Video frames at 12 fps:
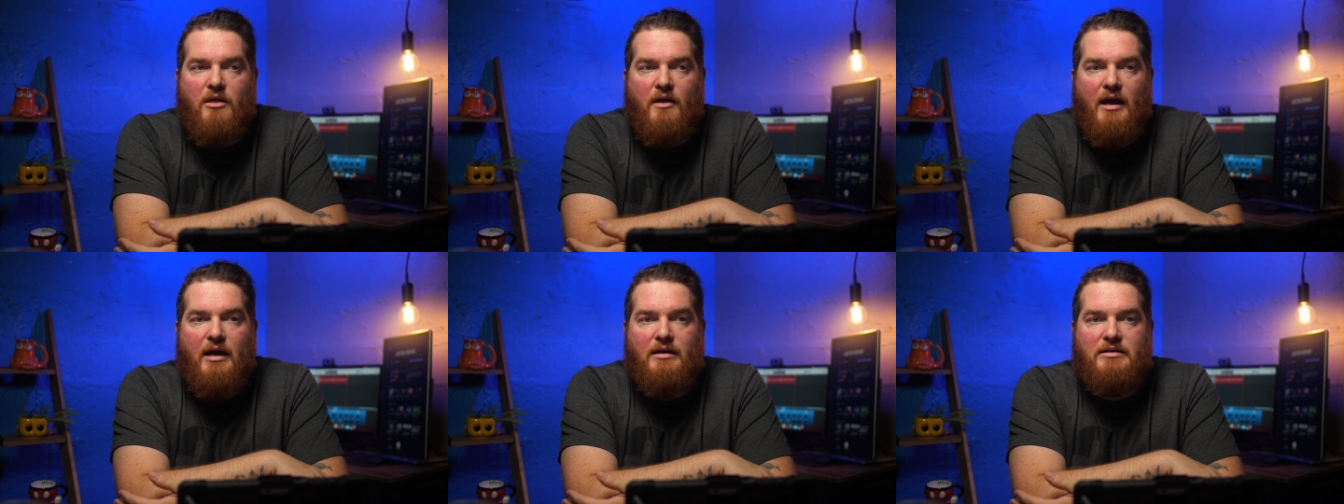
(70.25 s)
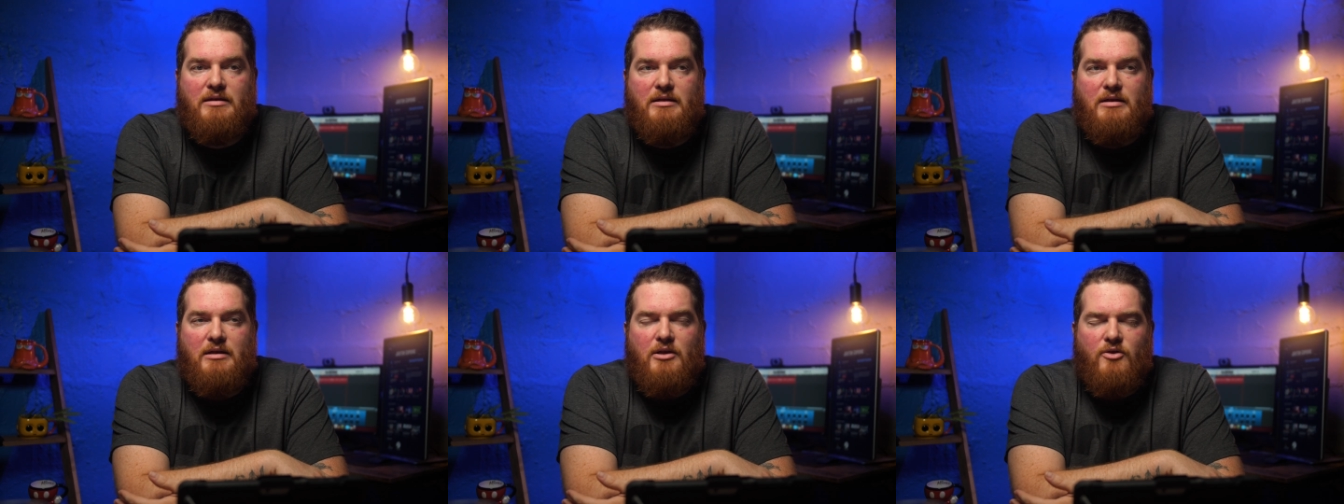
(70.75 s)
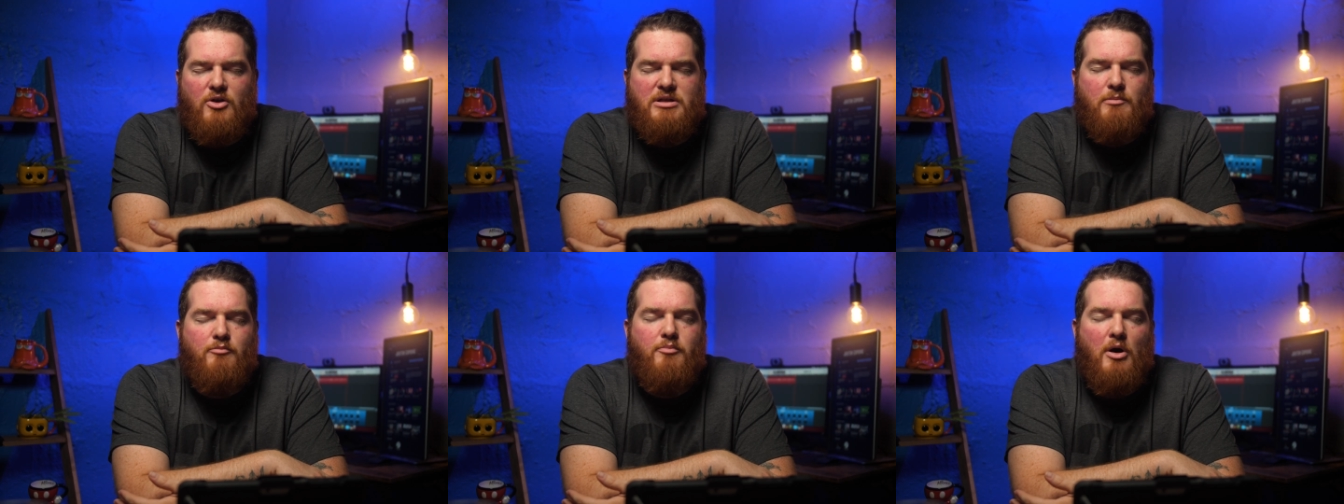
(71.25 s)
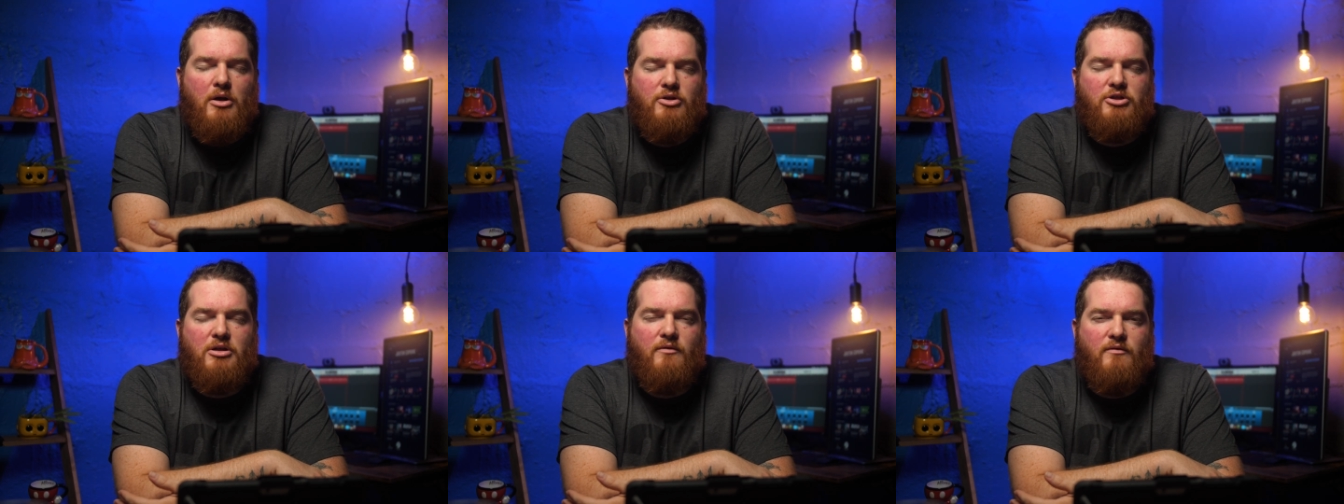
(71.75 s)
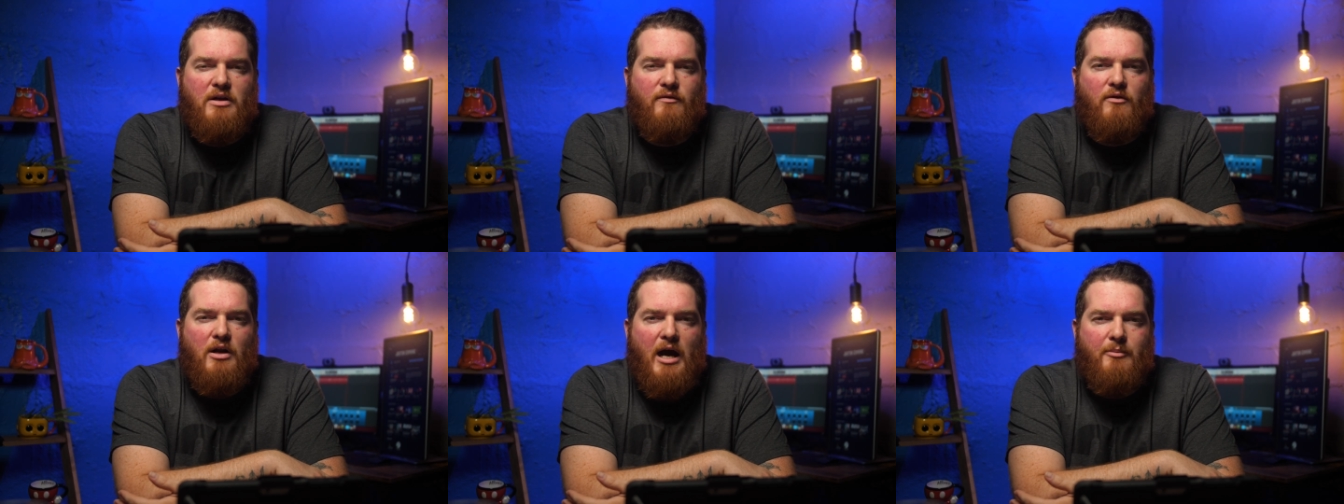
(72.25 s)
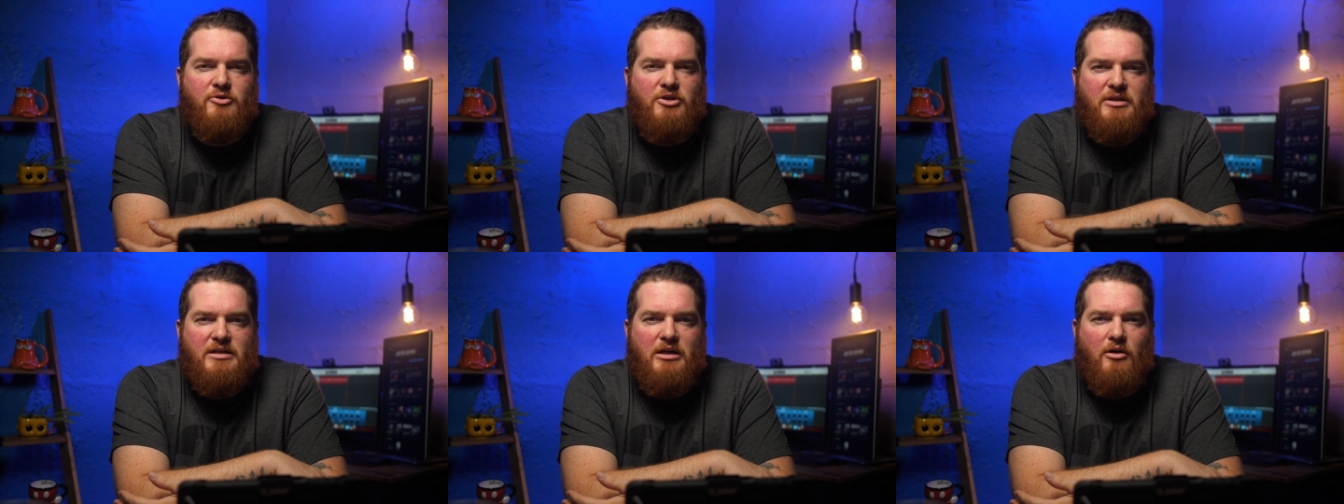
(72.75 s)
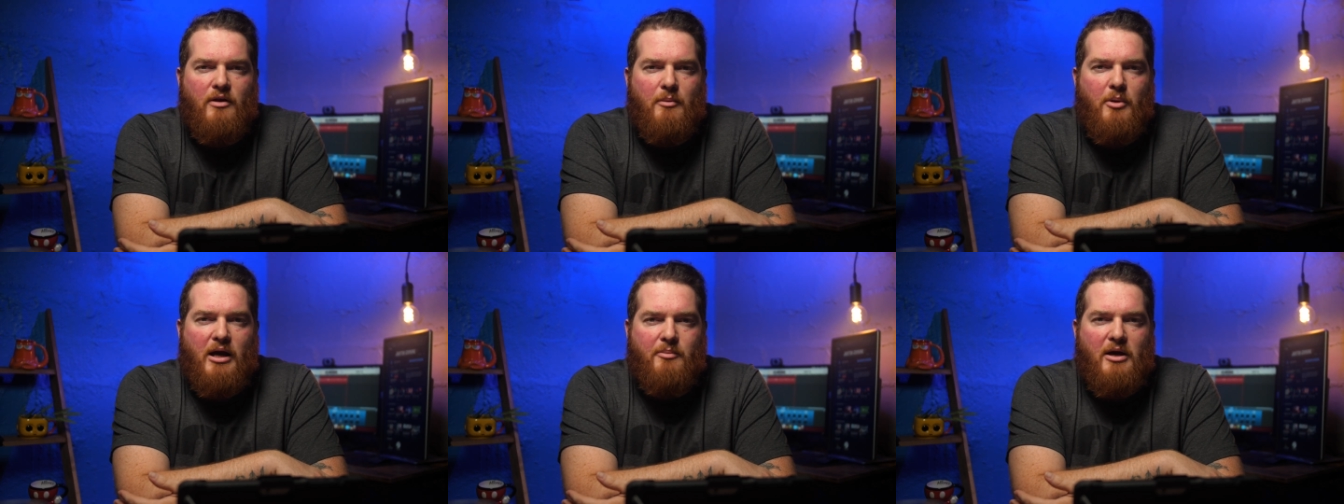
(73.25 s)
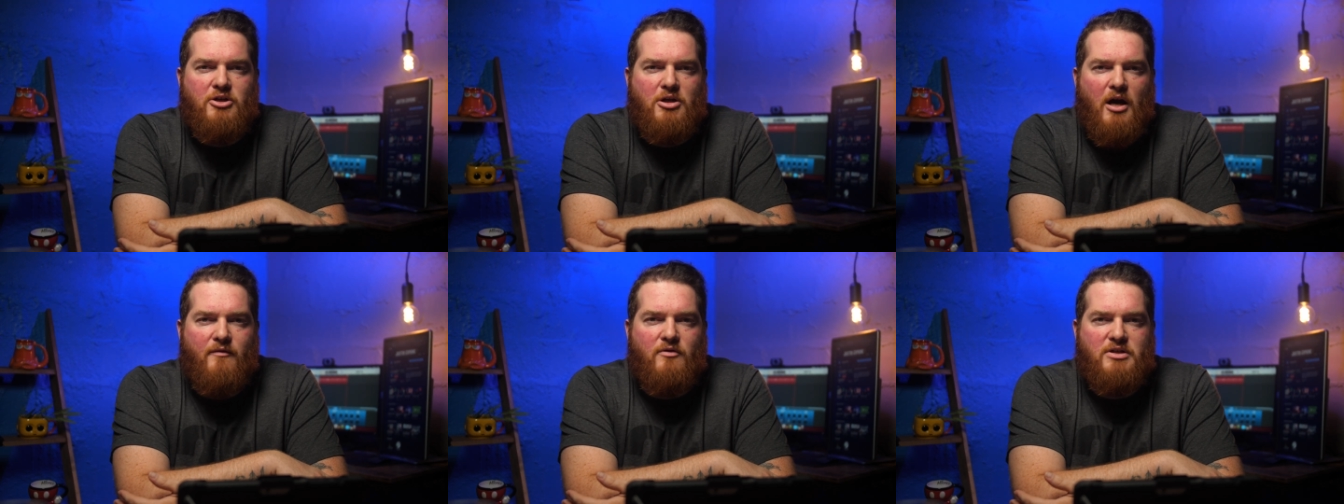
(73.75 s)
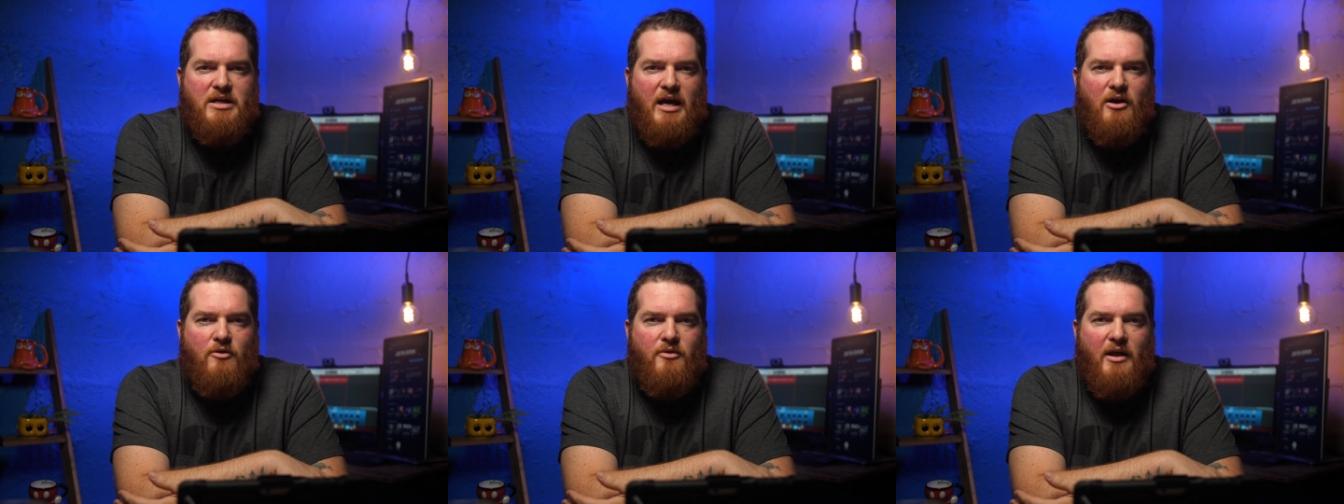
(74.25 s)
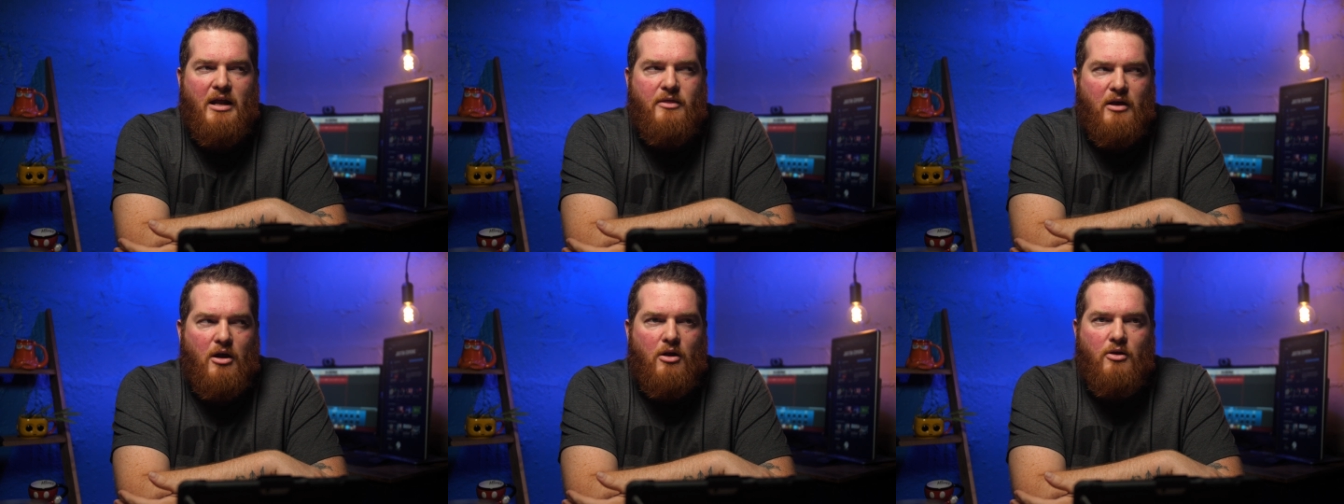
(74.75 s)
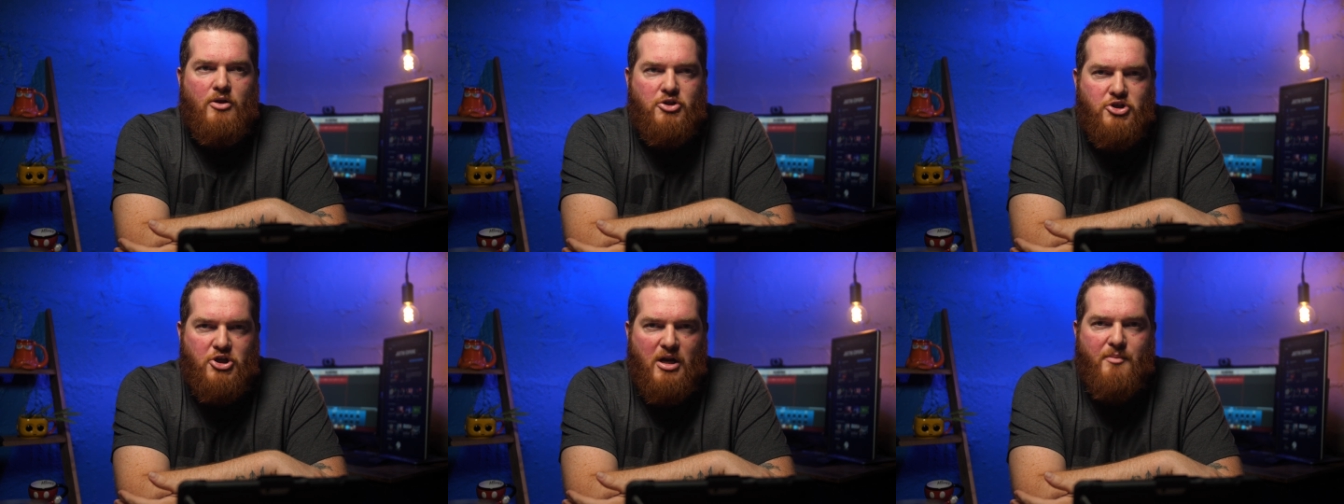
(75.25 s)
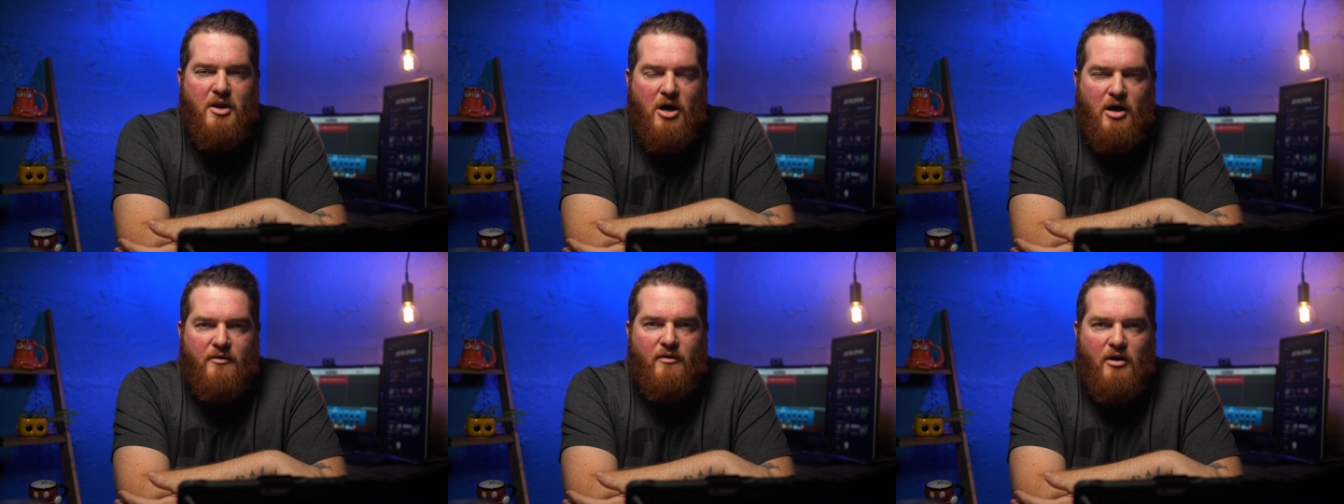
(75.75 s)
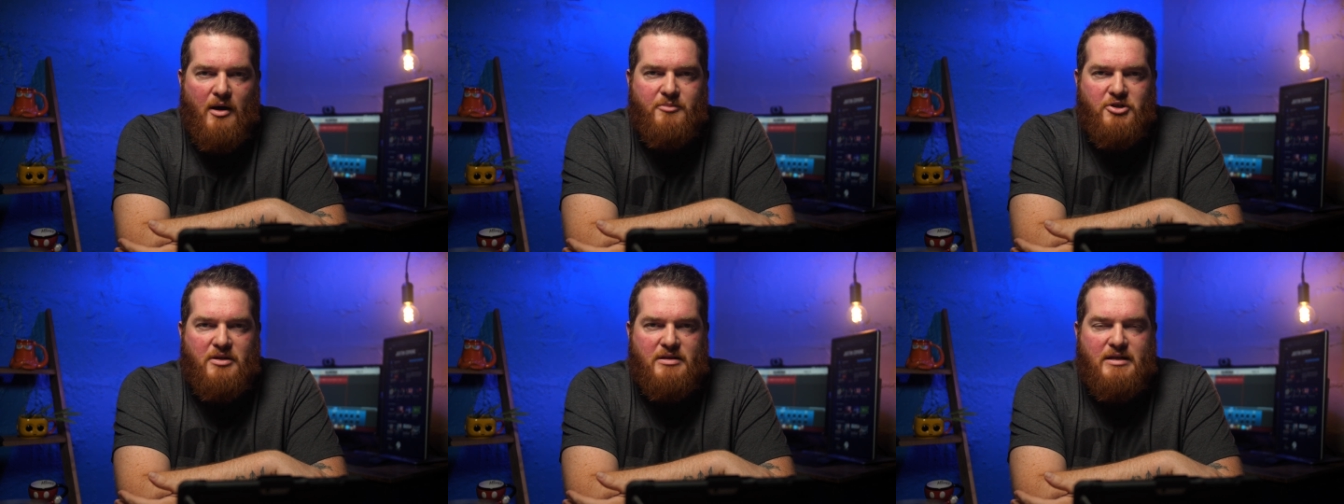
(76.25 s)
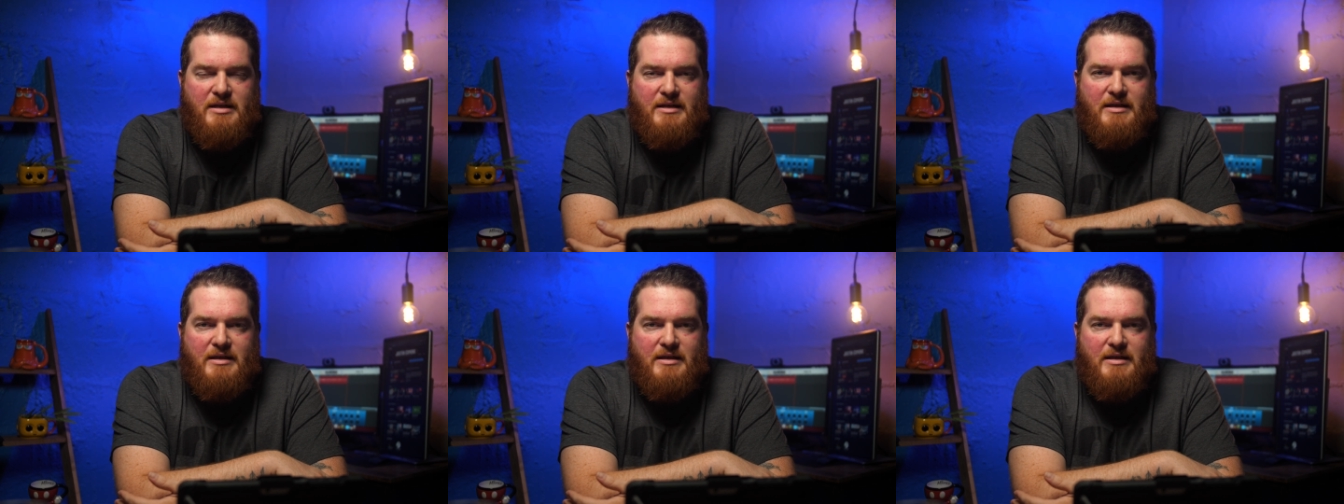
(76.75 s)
that there's a bunch of different options here that Blackmagic offers now that I think are legitimate options.